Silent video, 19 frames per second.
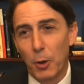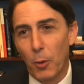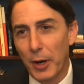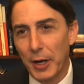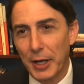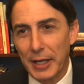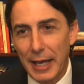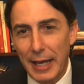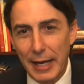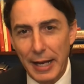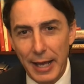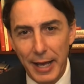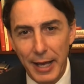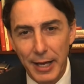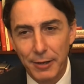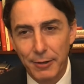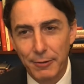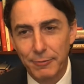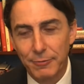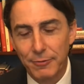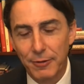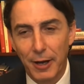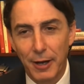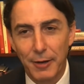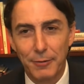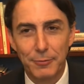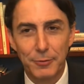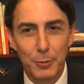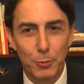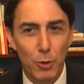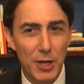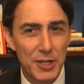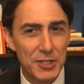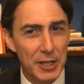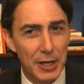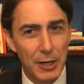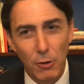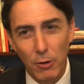don't want to get ahead of the
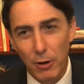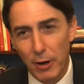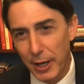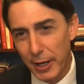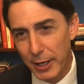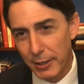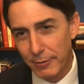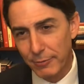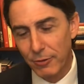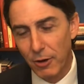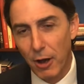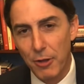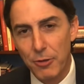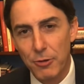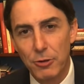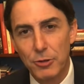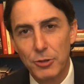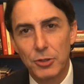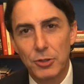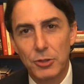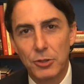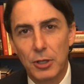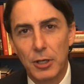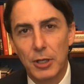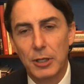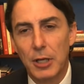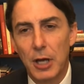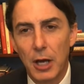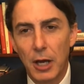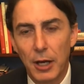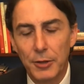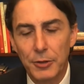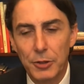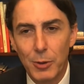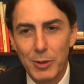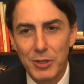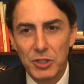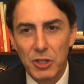president or ahead of others in the
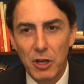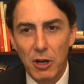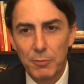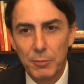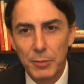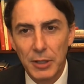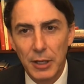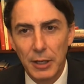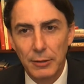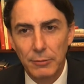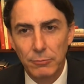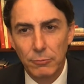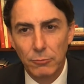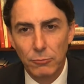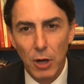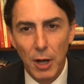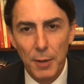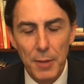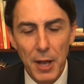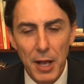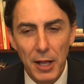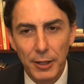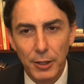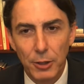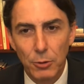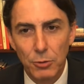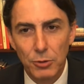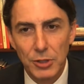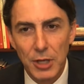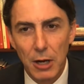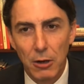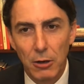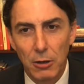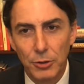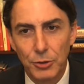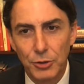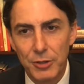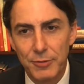U.S. government and Rob Malley, who's
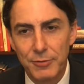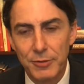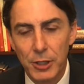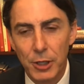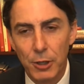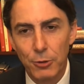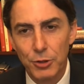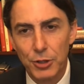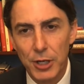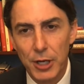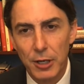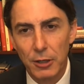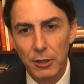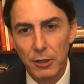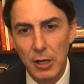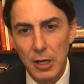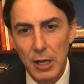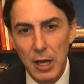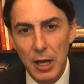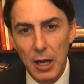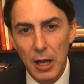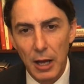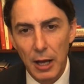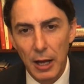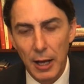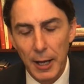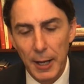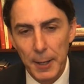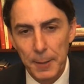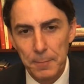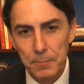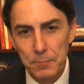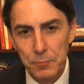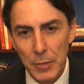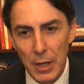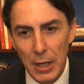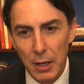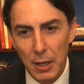our chief negotiator.
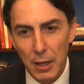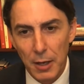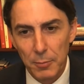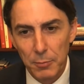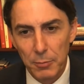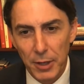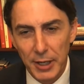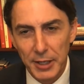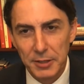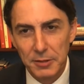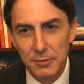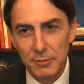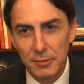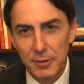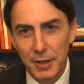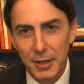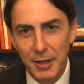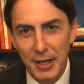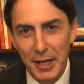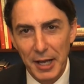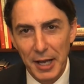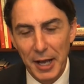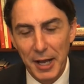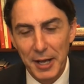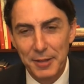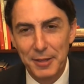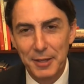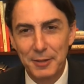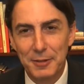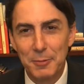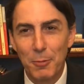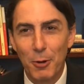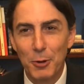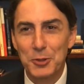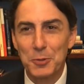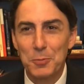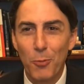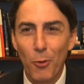But I think the
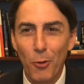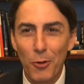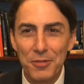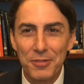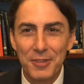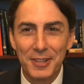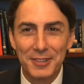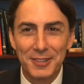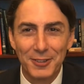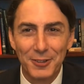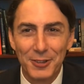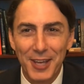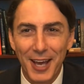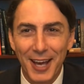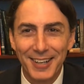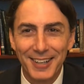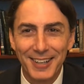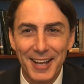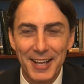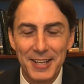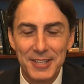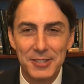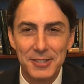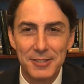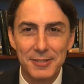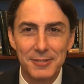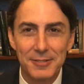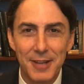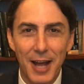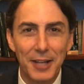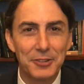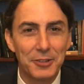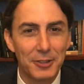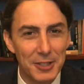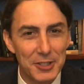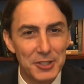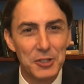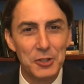most important thing to look at it as not
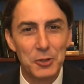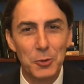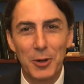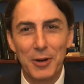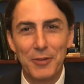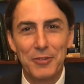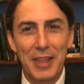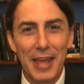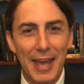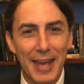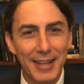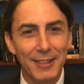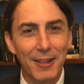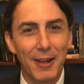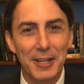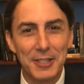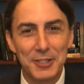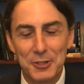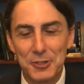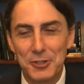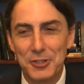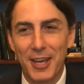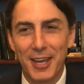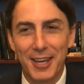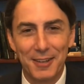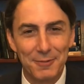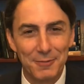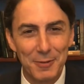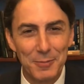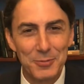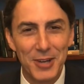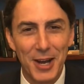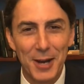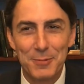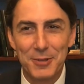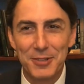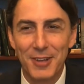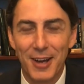to listen to whatever the headlines are saying from time to